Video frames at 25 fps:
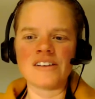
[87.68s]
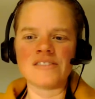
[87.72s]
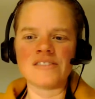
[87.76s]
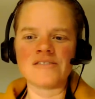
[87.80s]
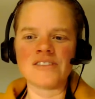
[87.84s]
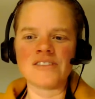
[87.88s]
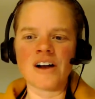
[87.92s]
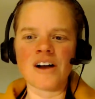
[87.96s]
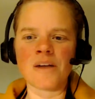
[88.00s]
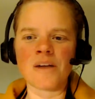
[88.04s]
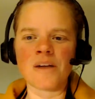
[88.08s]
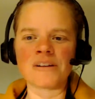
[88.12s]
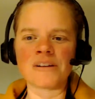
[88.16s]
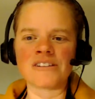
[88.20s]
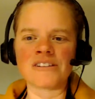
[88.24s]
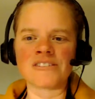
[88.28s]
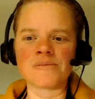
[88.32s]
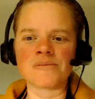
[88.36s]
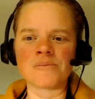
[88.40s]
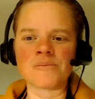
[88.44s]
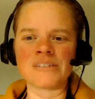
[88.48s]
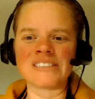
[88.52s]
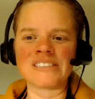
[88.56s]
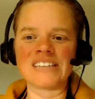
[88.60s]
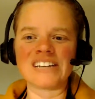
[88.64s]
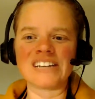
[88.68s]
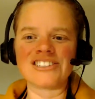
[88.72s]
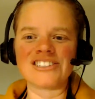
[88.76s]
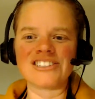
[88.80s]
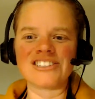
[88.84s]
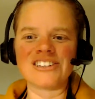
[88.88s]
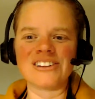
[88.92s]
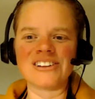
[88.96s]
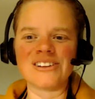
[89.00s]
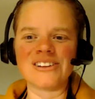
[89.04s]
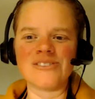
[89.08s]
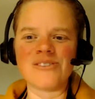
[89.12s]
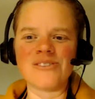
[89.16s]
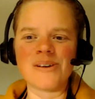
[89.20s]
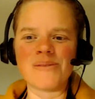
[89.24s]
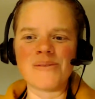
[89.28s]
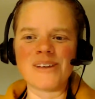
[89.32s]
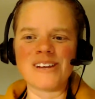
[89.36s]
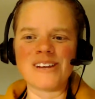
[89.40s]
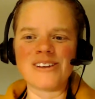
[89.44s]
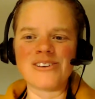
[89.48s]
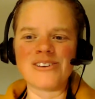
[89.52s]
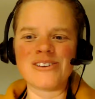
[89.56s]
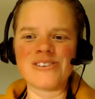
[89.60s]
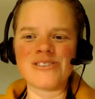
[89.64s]
long processional of
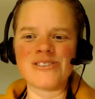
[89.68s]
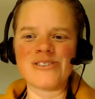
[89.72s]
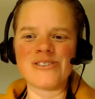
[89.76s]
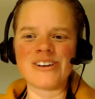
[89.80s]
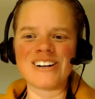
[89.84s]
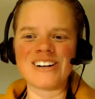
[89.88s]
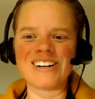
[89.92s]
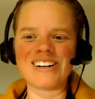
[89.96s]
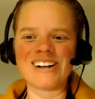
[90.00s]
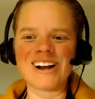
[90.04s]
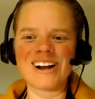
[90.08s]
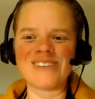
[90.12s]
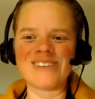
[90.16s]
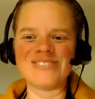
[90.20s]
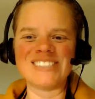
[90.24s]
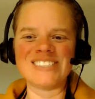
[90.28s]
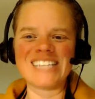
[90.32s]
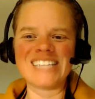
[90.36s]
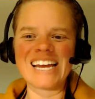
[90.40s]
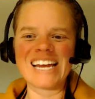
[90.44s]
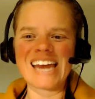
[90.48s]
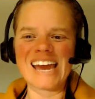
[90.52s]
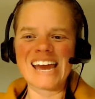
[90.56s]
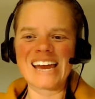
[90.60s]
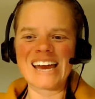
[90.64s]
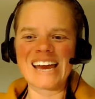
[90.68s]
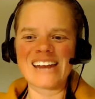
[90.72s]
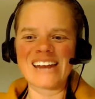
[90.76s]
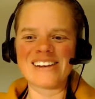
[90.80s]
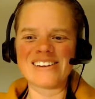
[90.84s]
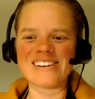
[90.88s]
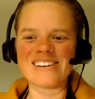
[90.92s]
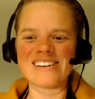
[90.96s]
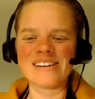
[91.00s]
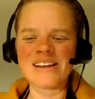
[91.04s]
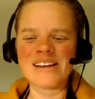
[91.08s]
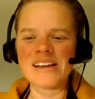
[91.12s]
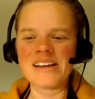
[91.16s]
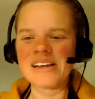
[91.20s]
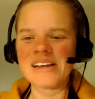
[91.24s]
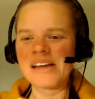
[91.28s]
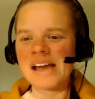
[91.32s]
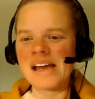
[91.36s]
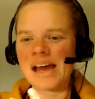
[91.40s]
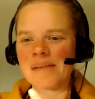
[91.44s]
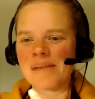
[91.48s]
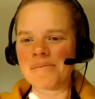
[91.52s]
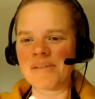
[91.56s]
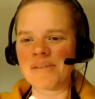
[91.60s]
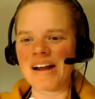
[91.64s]
women who were singing
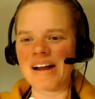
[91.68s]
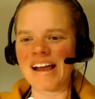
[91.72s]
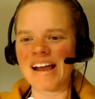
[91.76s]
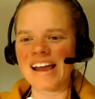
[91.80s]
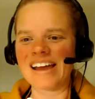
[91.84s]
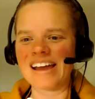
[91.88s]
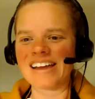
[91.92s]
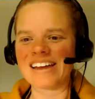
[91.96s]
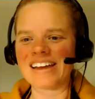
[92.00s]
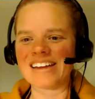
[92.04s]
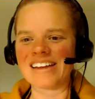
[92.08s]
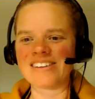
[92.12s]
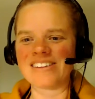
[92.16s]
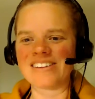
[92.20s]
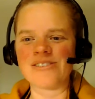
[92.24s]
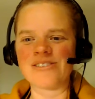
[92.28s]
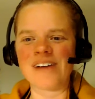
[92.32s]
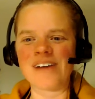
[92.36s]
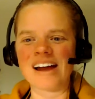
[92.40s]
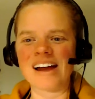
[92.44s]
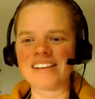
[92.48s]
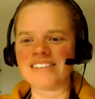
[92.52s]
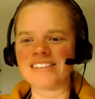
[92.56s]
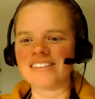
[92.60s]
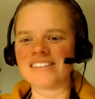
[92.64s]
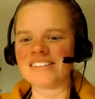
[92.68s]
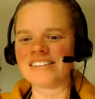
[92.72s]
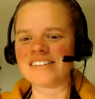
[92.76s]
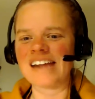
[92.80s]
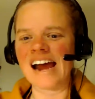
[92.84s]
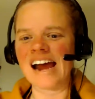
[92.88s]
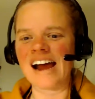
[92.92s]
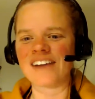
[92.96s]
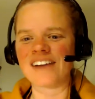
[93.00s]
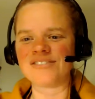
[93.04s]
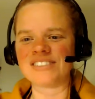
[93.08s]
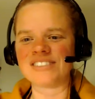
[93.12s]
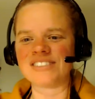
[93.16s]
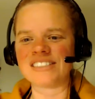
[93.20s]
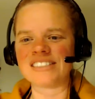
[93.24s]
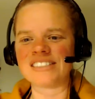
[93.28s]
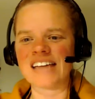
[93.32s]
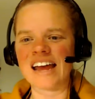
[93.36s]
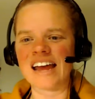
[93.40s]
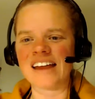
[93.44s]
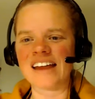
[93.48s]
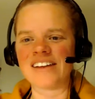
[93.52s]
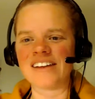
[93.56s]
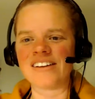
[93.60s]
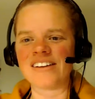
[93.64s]
and praying and who had staffs
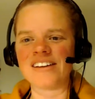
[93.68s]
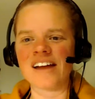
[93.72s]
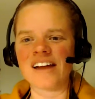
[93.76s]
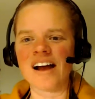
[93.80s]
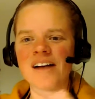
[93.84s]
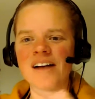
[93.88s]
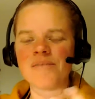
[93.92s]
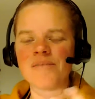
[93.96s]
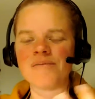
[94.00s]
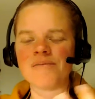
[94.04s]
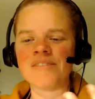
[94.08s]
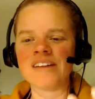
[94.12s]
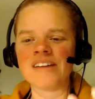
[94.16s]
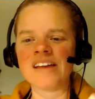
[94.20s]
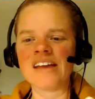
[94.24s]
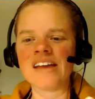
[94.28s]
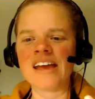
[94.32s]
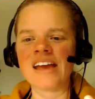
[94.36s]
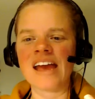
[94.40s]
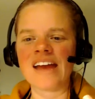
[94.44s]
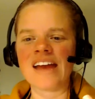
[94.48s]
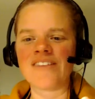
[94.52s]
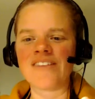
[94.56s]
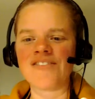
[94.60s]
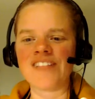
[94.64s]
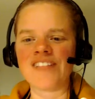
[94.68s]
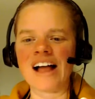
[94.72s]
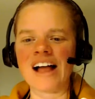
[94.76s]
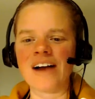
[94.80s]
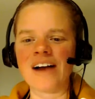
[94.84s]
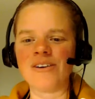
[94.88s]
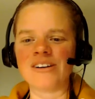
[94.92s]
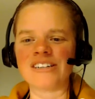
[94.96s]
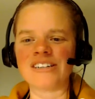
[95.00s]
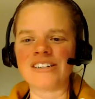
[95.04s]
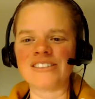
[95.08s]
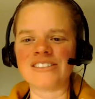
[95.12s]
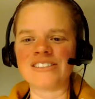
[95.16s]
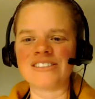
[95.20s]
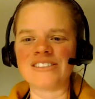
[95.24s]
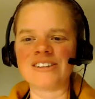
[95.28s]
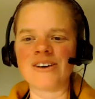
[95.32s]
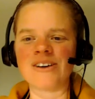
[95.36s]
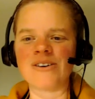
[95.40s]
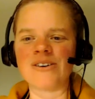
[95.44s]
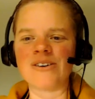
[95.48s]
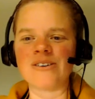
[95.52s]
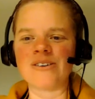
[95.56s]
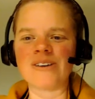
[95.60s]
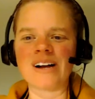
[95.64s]
and flowers.
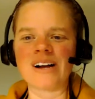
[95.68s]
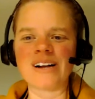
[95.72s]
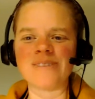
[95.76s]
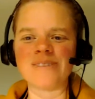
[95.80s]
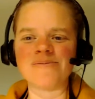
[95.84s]
So